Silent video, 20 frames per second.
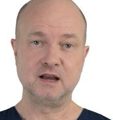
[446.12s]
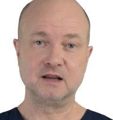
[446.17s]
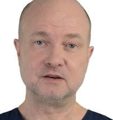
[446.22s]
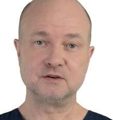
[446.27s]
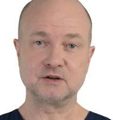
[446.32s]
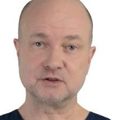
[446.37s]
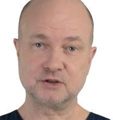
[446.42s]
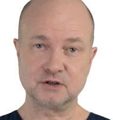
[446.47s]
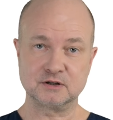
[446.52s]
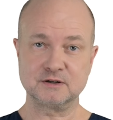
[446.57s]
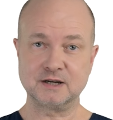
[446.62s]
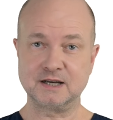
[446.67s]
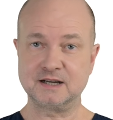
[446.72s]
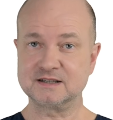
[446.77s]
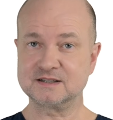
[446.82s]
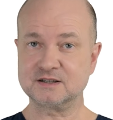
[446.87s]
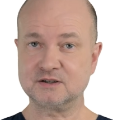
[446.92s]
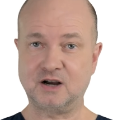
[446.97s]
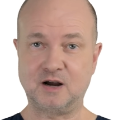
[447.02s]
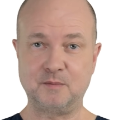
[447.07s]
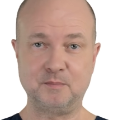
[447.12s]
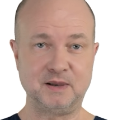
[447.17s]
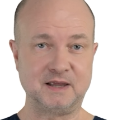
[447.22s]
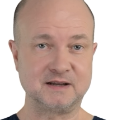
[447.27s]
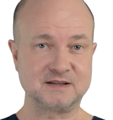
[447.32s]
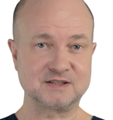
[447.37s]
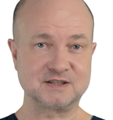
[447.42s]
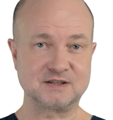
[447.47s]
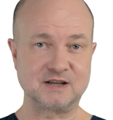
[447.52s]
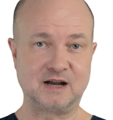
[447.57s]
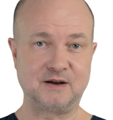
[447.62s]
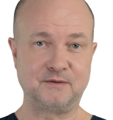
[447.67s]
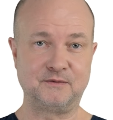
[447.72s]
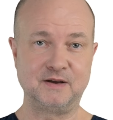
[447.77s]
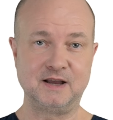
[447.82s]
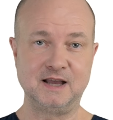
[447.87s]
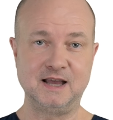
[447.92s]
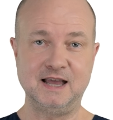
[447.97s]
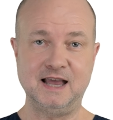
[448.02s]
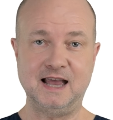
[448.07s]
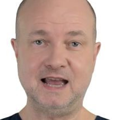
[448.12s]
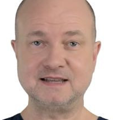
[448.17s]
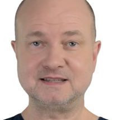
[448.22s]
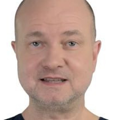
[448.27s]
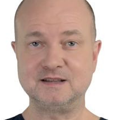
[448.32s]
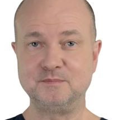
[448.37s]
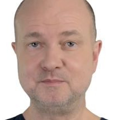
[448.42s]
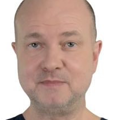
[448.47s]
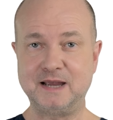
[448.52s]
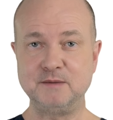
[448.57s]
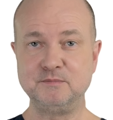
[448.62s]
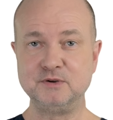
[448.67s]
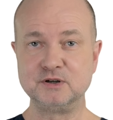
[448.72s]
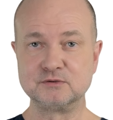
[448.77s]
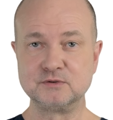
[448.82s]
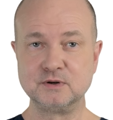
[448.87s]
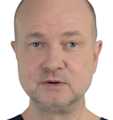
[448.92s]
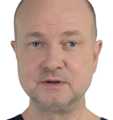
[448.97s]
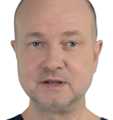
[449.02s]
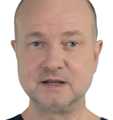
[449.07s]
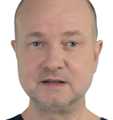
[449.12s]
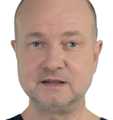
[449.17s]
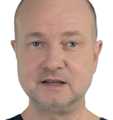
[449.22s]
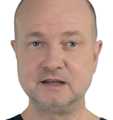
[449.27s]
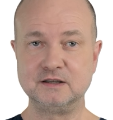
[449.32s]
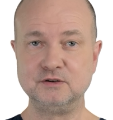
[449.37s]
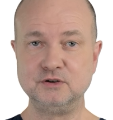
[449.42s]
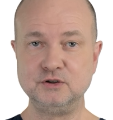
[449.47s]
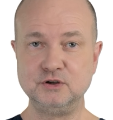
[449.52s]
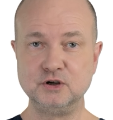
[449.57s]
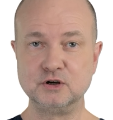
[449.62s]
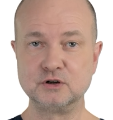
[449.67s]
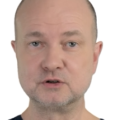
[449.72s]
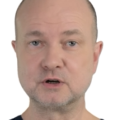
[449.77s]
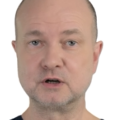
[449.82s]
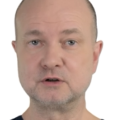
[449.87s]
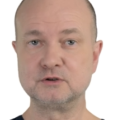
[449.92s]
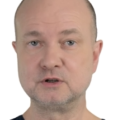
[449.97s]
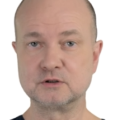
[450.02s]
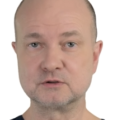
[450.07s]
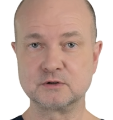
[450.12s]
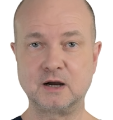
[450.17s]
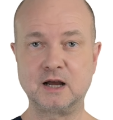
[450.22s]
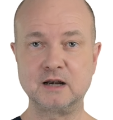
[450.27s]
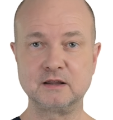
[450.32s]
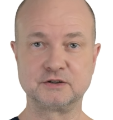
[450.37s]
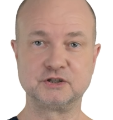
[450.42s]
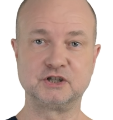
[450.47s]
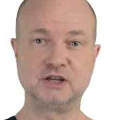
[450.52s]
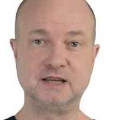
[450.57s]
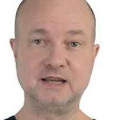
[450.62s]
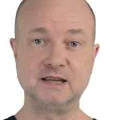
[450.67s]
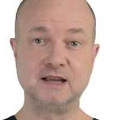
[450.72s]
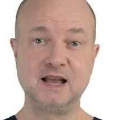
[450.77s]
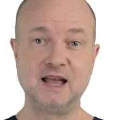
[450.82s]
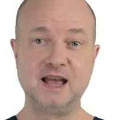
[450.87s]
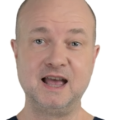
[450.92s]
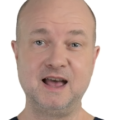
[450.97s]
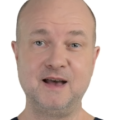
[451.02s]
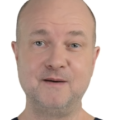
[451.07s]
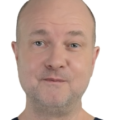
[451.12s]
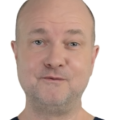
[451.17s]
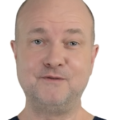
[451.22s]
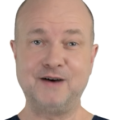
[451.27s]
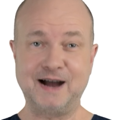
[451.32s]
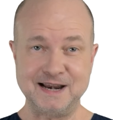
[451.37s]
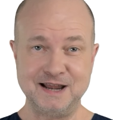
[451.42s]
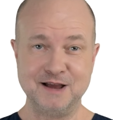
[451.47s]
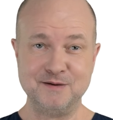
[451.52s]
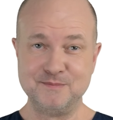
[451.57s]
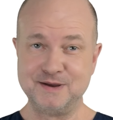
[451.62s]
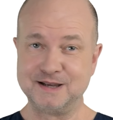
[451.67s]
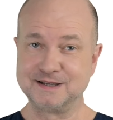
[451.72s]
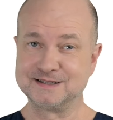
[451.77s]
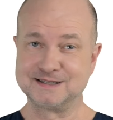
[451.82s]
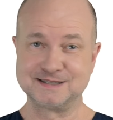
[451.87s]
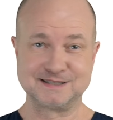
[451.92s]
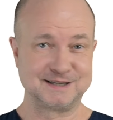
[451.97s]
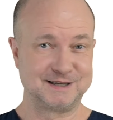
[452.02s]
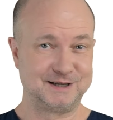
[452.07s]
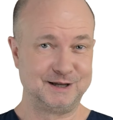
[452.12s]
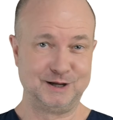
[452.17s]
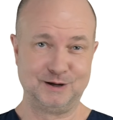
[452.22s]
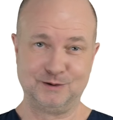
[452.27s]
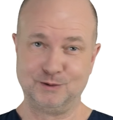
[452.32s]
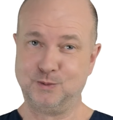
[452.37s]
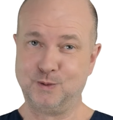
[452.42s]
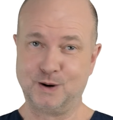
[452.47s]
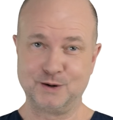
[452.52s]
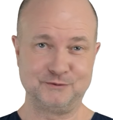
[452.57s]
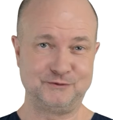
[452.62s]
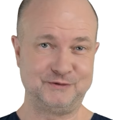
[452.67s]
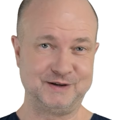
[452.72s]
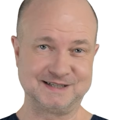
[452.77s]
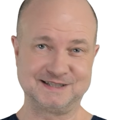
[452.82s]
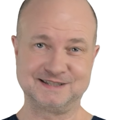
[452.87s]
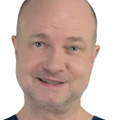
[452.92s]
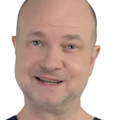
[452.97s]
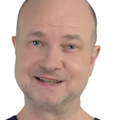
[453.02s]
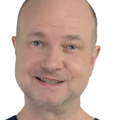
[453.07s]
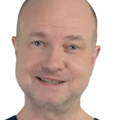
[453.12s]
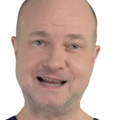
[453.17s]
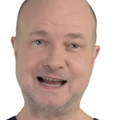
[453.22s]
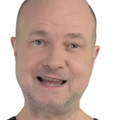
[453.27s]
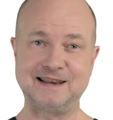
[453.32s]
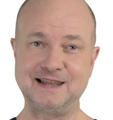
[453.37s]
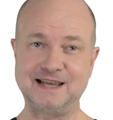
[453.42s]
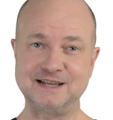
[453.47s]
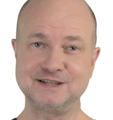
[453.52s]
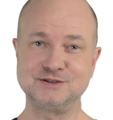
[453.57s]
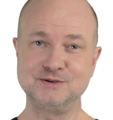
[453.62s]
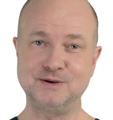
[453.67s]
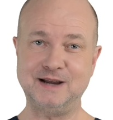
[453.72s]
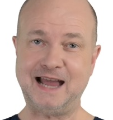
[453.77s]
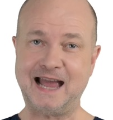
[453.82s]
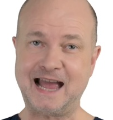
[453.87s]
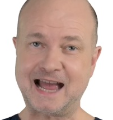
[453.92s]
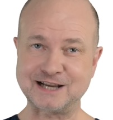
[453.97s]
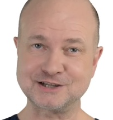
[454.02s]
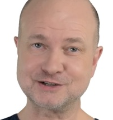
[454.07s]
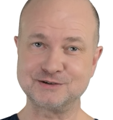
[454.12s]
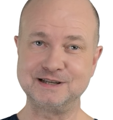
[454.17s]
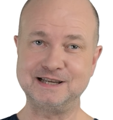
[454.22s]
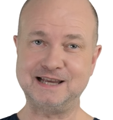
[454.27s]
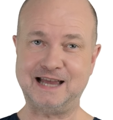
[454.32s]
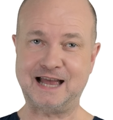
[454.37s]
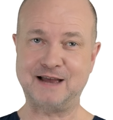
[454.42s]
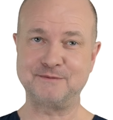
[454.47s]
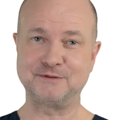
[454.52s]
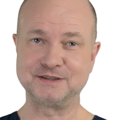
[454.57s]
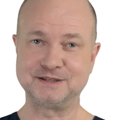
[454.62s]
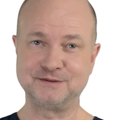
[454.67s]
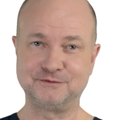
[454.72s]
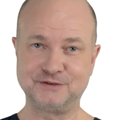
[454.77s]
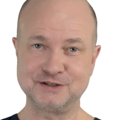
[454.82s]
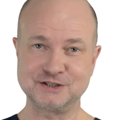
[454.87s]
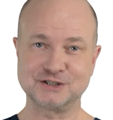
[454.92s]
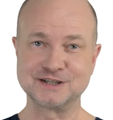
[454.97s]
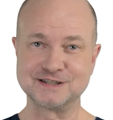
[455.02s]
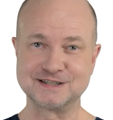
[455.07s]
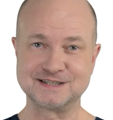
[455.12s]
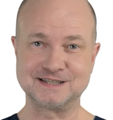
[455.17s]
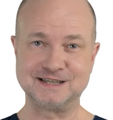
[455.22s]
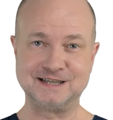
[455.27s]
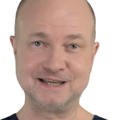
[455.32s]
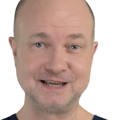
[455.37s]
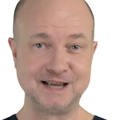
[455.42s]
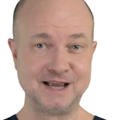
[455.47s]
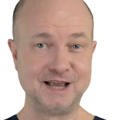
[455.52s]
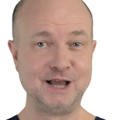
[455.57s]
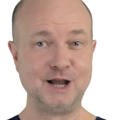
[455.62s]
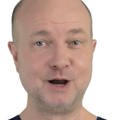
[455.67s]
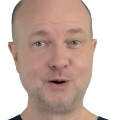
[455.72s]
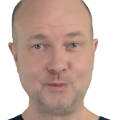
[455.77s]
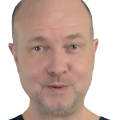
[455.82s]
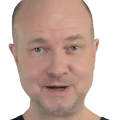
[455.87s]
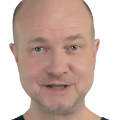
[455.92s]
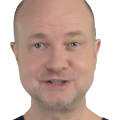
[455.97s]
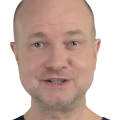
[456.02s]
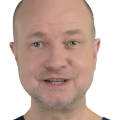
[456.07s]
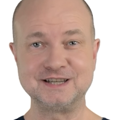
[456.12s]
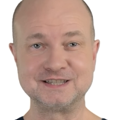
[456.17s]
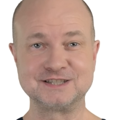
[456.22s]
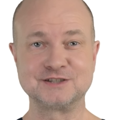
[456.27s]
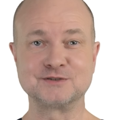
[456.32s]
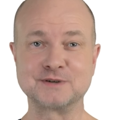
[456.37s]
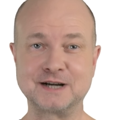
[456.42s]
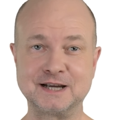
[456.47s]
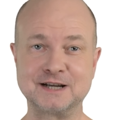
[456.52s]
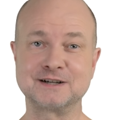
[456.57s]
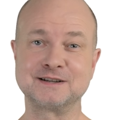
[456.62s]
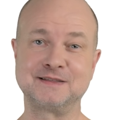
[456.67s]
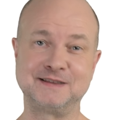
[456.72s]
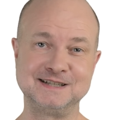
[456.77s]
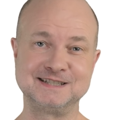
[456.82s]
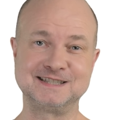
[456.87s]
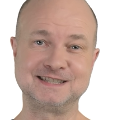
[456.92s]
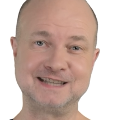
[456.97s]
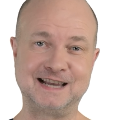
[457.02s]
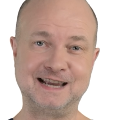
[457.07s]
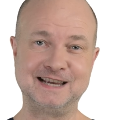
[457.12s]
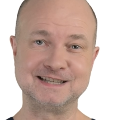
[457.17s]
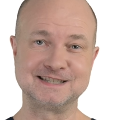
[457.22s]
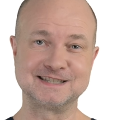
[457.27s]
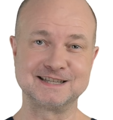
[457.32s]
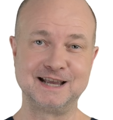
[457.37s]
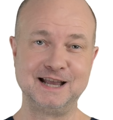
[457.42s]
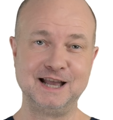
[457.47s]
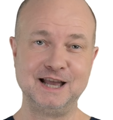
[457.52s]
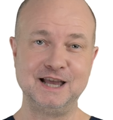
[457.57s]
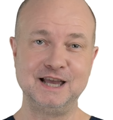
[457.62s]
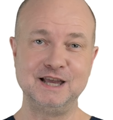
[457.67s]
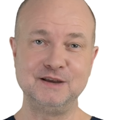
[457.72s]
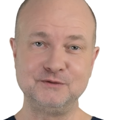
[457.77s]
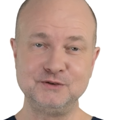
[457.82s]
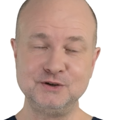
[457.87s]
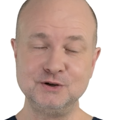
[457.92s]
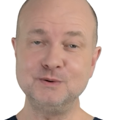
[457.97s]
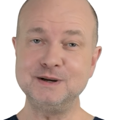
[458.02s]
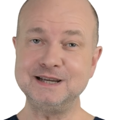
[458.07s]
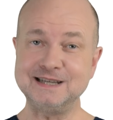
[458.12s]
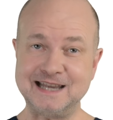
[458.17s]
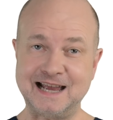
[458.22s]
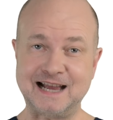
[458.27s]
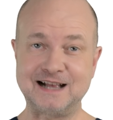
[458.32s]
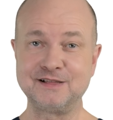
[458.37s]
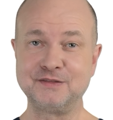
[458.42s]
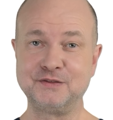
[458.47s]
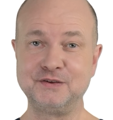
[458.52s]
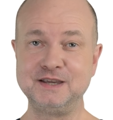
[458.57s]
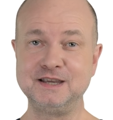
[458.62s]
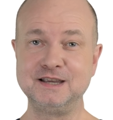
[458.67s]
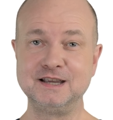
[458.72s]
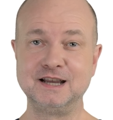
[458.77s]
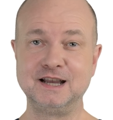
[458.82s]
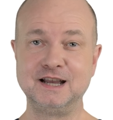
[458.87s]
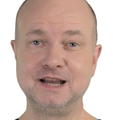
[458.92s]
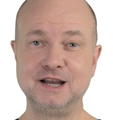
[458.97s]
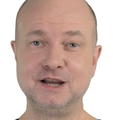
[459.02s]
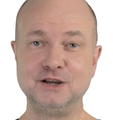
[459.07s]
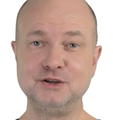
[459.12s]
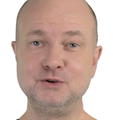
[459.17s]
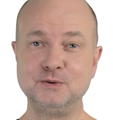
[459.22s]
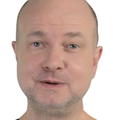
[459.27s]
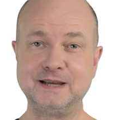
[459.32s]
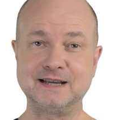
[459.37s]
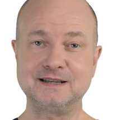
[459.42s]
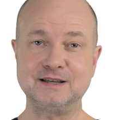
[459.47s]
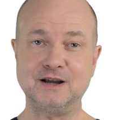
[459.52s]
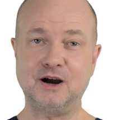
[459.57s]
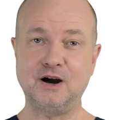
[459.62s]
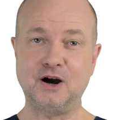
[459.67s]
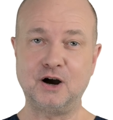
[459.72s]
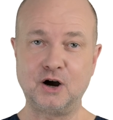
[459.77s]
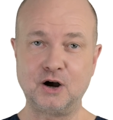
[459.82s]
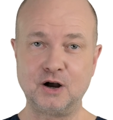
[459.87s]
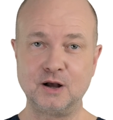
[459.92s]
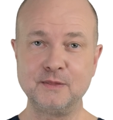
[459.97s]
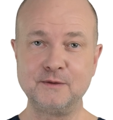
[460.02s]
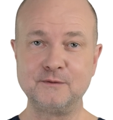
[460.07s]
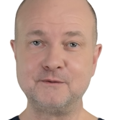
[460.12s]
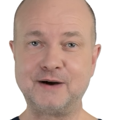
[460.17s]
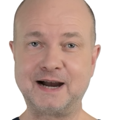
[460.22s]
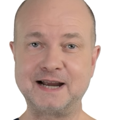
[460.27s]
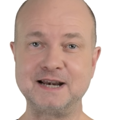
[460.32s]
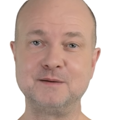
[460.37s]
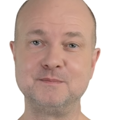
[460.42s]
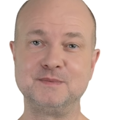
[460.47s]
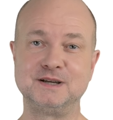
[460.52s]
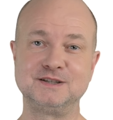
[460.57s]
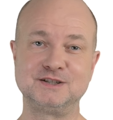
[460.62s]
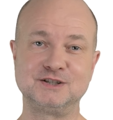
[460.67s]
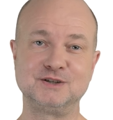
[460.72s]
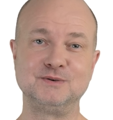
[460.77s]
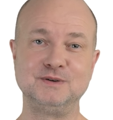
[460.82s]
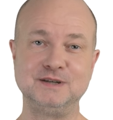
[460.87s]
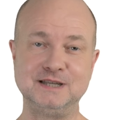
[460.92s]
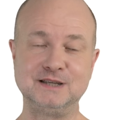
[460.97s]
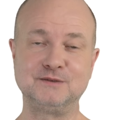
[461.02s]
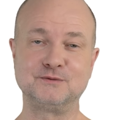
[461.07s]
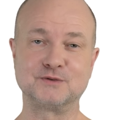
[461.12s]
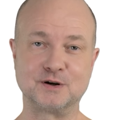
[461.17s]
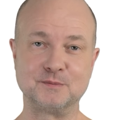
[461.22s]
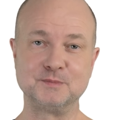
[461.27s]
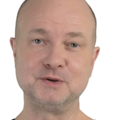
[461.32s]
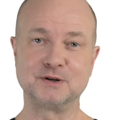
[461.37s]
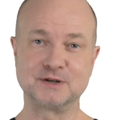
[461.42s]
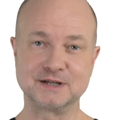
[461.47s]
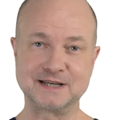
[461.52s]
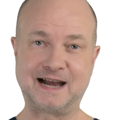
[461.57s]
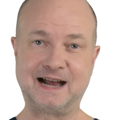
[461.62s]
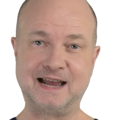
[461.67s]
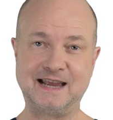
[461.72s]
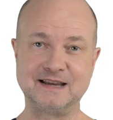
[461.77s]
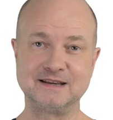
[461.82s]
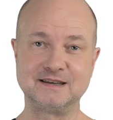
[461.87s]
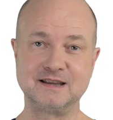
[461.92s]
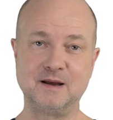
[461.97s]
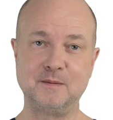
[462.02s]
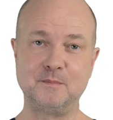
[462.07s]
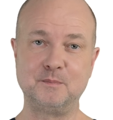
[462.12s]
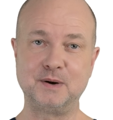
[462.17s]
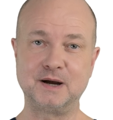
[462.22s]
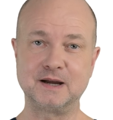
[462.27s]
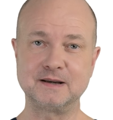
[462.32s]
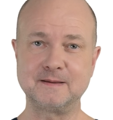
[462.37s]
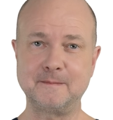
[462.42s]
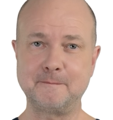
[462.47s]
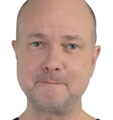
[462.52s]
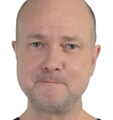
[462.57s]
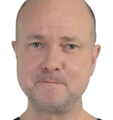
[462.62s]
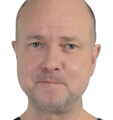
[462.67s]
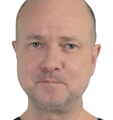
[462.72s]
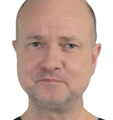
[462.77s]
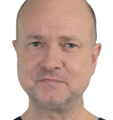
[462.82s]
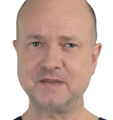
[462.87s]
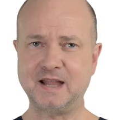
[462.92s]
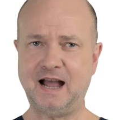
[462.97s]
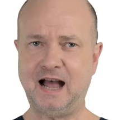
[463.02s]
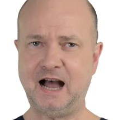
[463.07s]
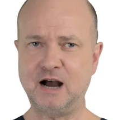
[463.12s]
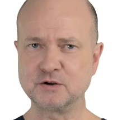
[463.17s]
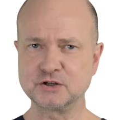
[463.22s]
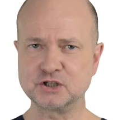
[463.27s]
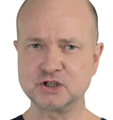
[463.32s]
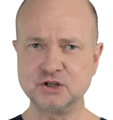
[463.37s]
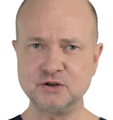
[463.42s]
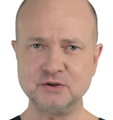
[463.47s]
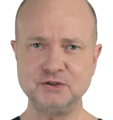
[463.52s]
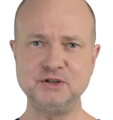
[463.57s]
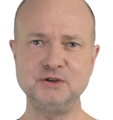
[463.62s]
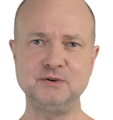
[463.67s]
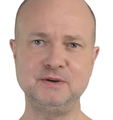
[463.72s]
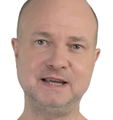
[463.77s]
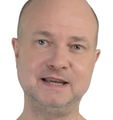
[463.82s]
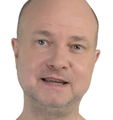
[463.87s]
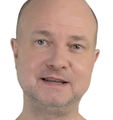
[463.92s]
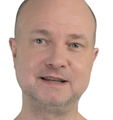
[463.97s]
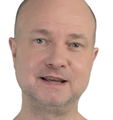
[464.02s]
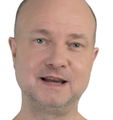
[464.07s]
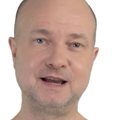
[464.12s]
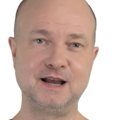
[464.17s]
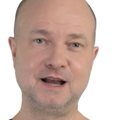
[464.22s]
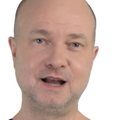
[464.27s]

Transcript: Nocturia is complex stuff, as it may be rooted in neurourology. Vitamins won't fix this unless you actually have a deficiency, which is rare these days. If you eat healthy, you get all the vitamins you need from your diet. But how should you eat?